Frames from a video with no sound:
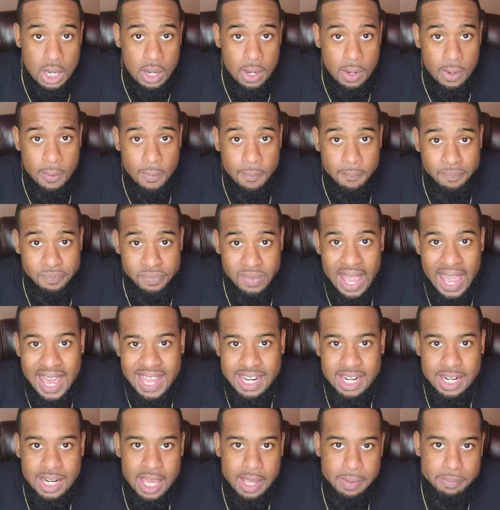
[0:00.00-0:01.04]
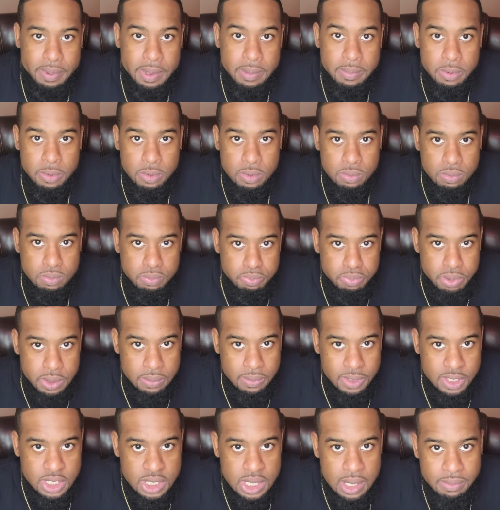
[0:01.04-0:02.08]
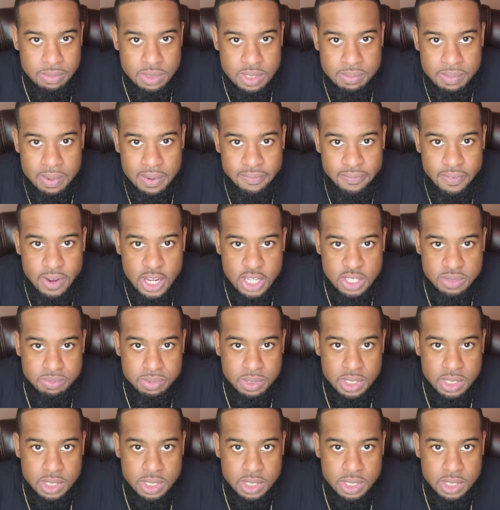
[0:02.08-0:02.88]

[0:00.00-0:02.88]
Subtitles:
I didn't like people pretty much coming to my fights,